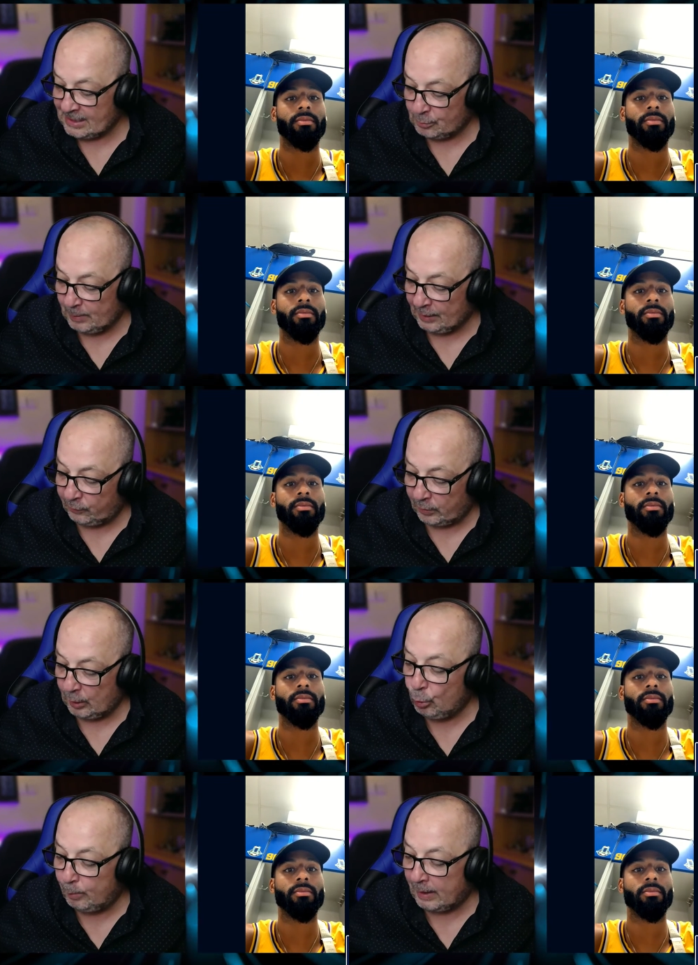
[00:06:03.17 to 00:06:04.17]
Speaker 1: He has
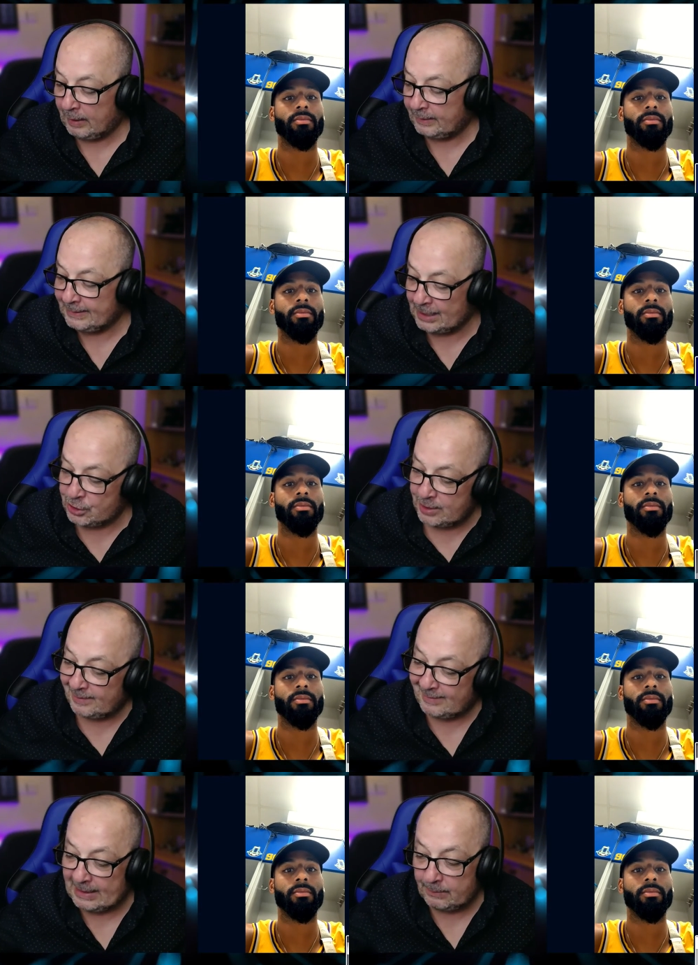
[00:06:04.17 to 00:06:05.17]
played for Aruba
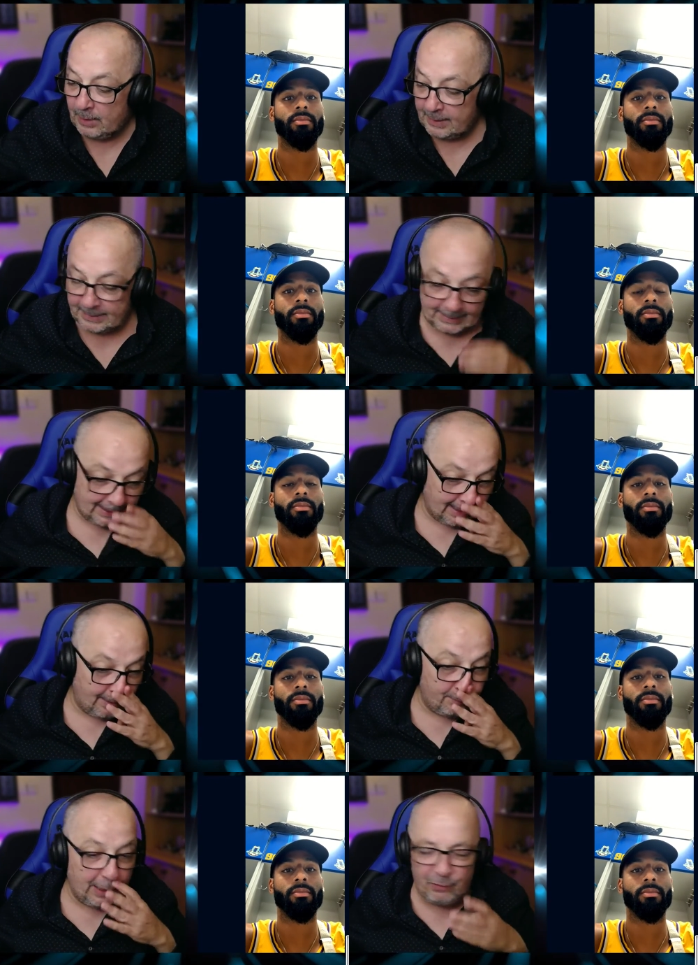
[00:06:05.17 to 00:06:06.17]
national team.
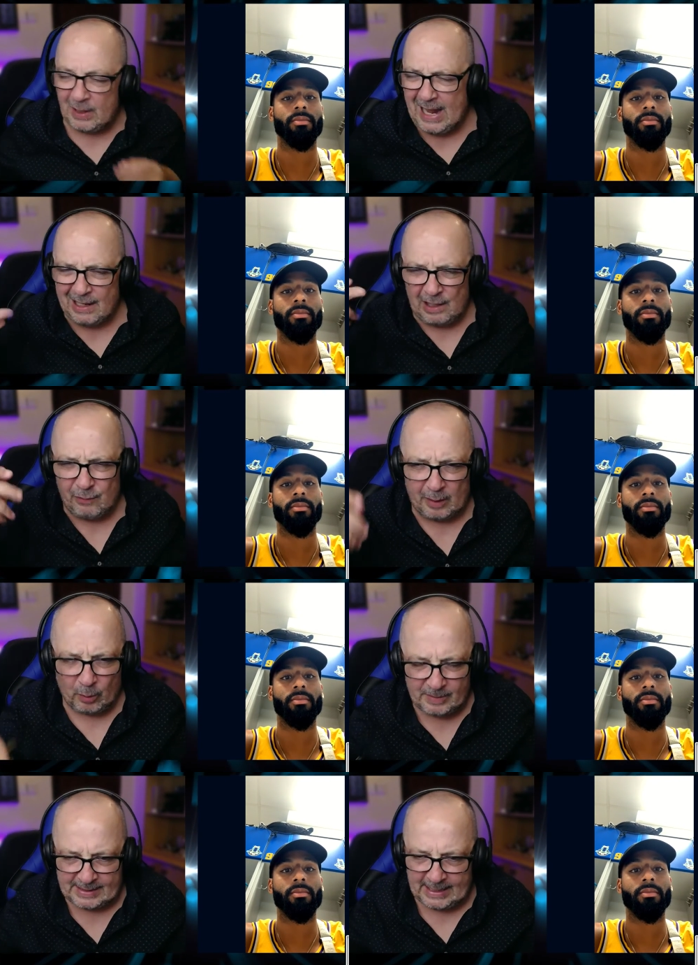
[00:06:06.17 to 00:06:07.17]
Um, even
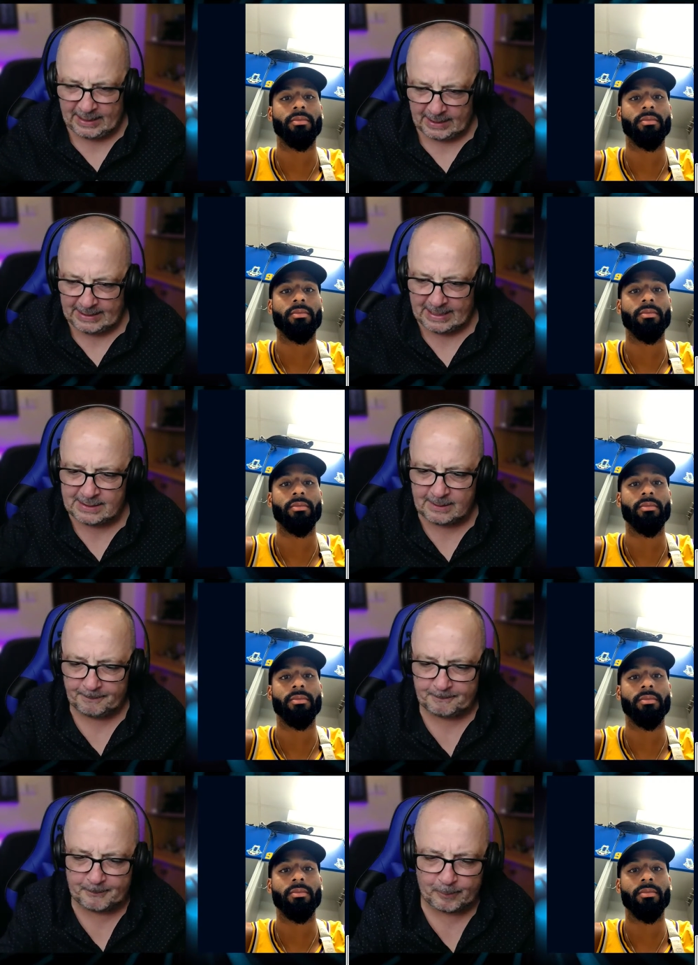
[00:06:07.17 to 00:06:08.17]
lately, if I'm not mistaken,
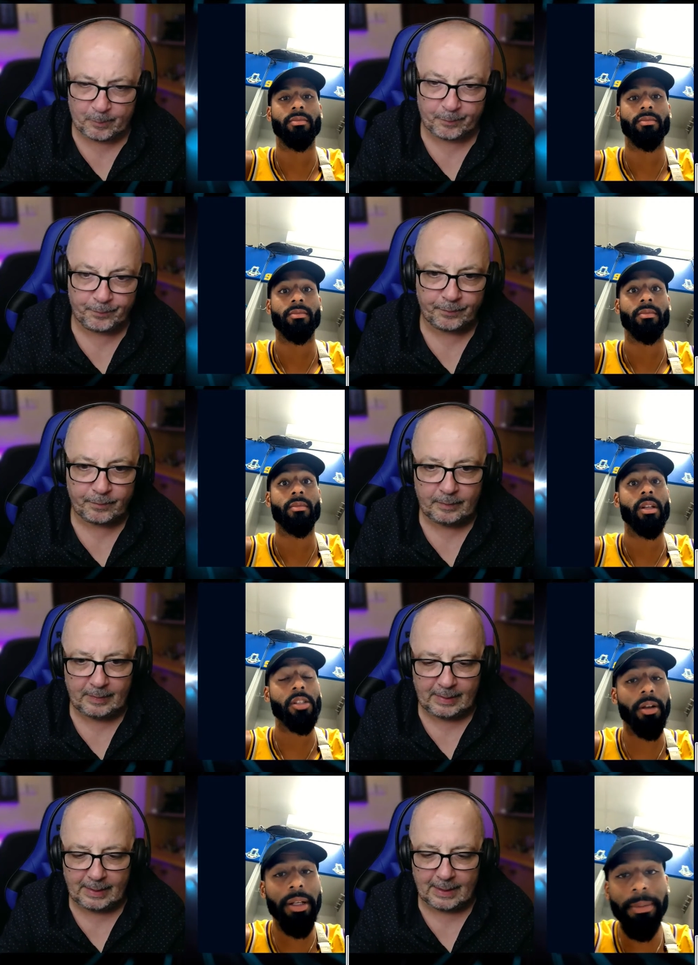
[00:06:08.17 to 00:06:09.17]
yes.
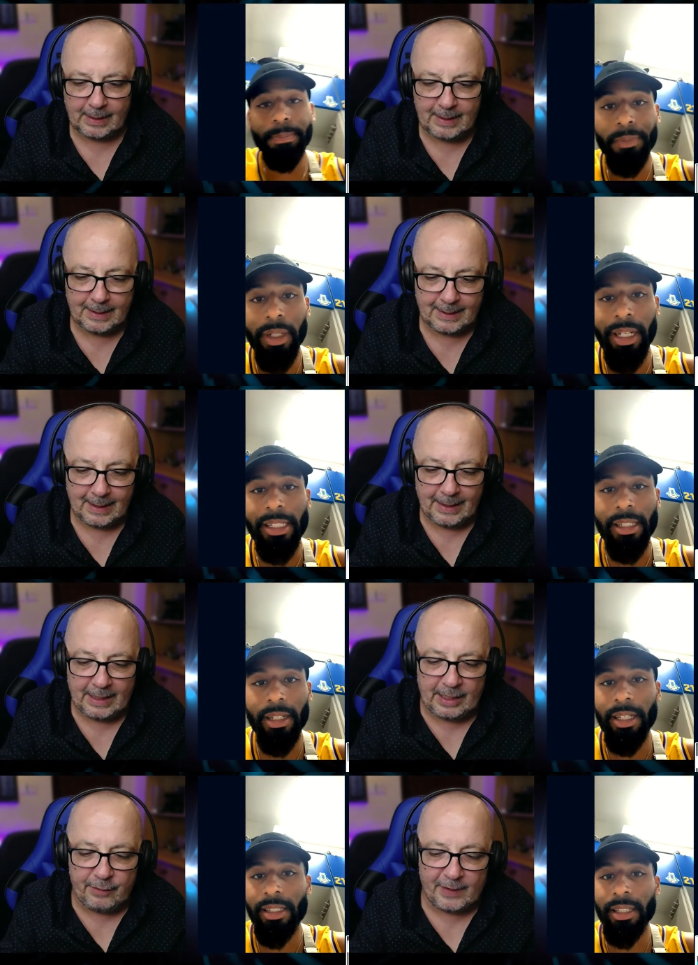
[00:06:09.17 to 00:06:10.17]
Speaker 2: Sorry?
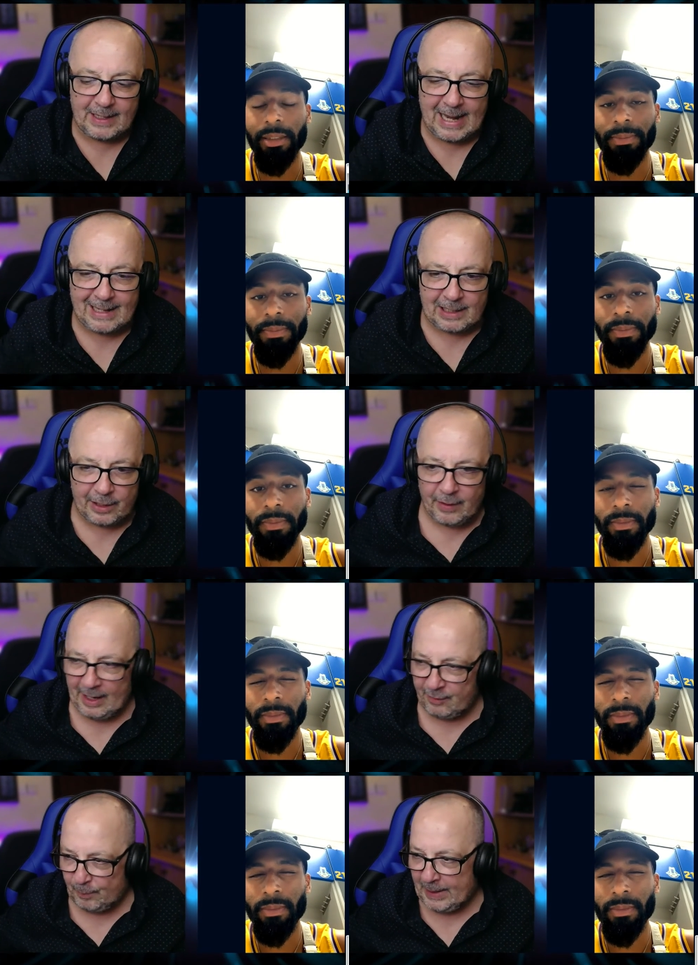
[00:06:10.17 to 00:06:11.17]
Left,
Speaker 1: left even
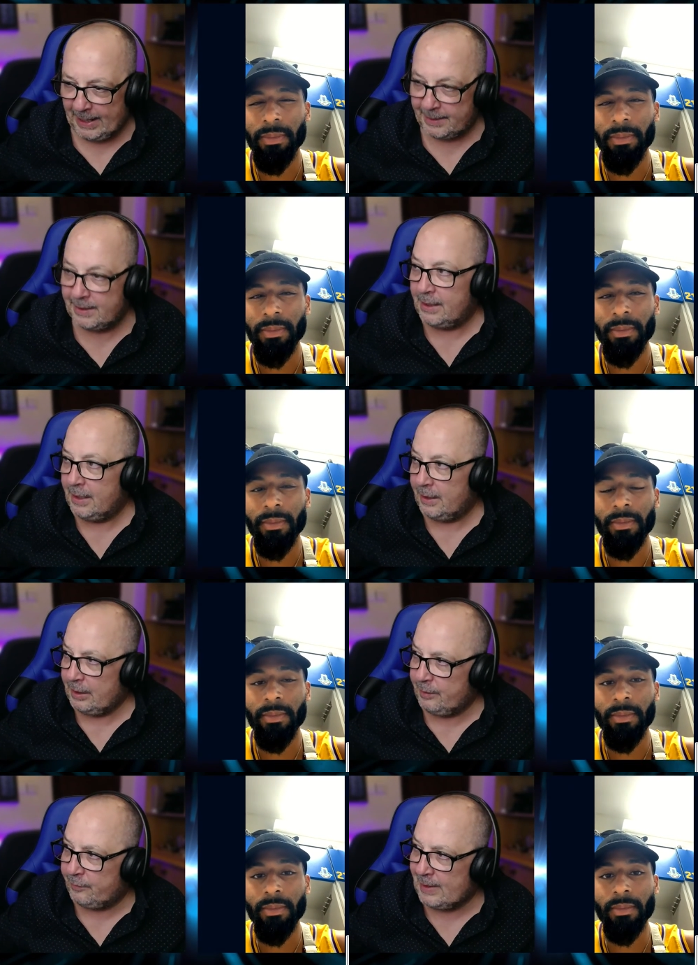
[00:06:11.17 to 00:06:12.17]
lately you have played
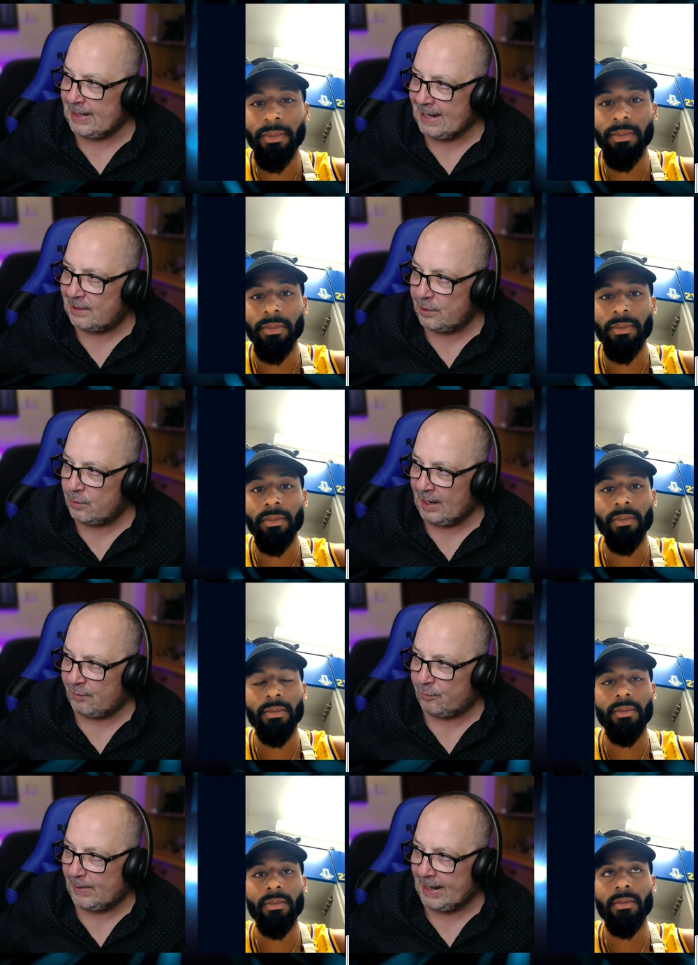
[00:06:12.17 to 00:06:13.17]
even lately
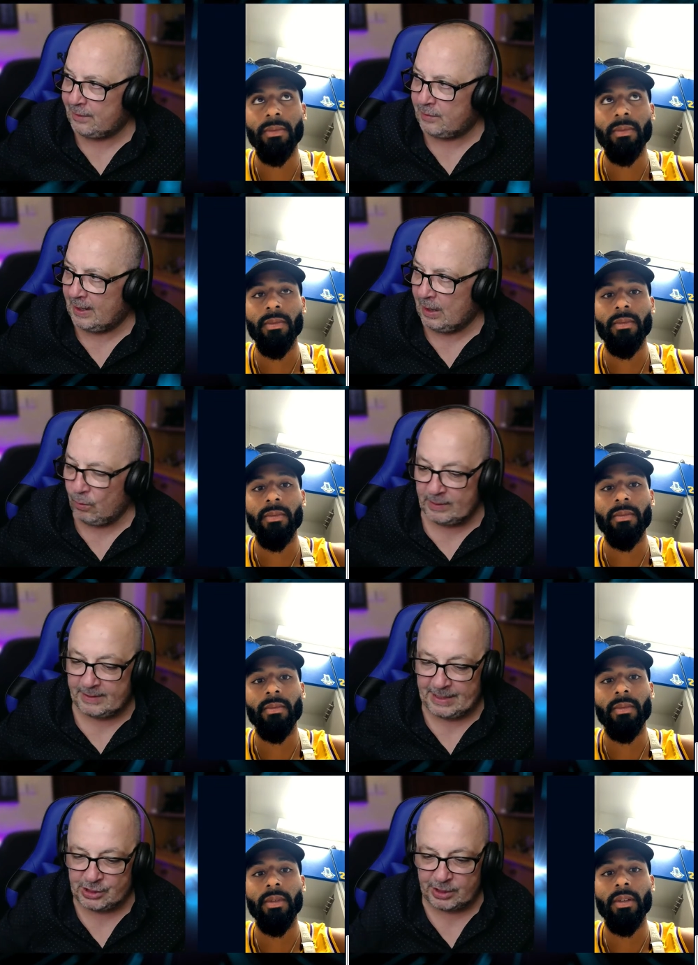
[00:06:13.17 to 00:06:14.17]
you have played
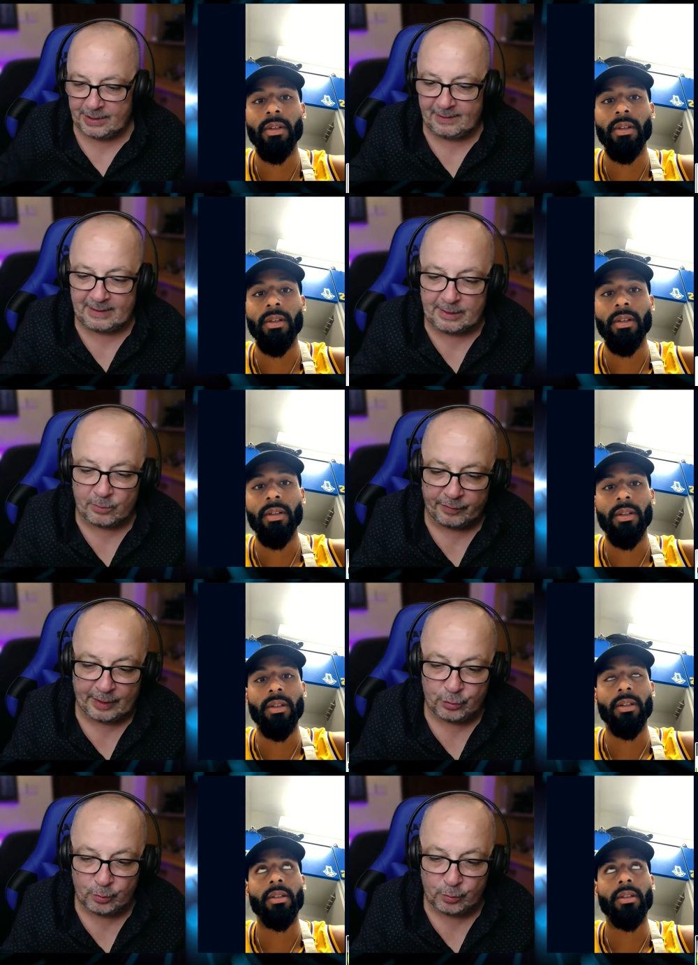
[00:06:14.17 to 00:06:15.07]
uh, with the national team of